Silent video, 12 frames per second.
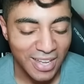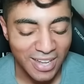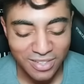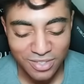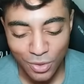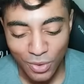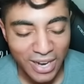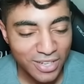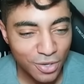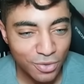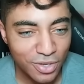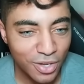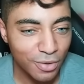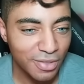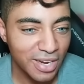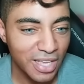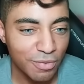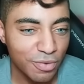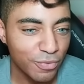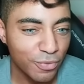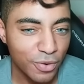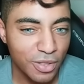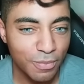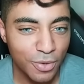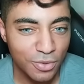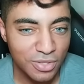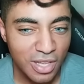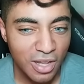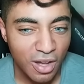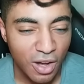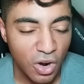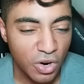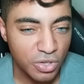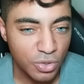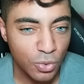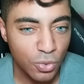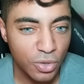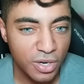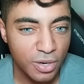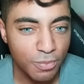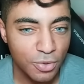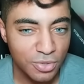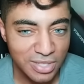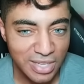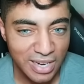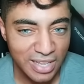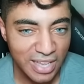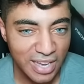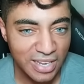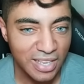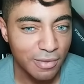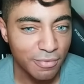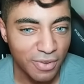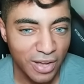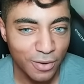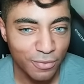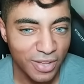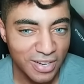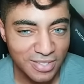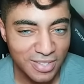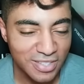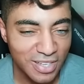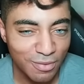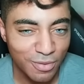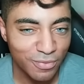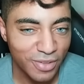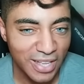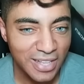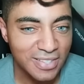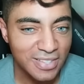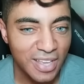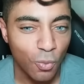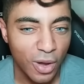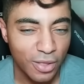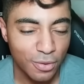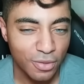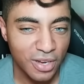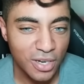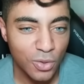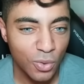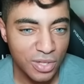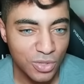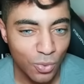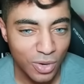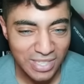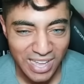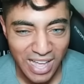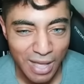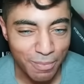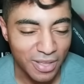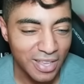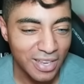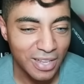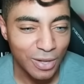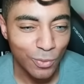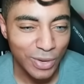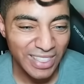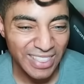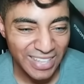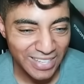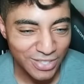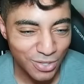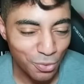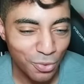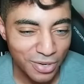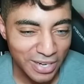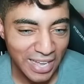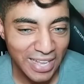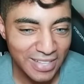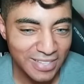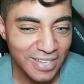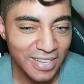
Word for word: And so I don't know that even for the most hardcore, most dedicated Final Fantasy VII fans, whether they're going to want to hop in with this or not.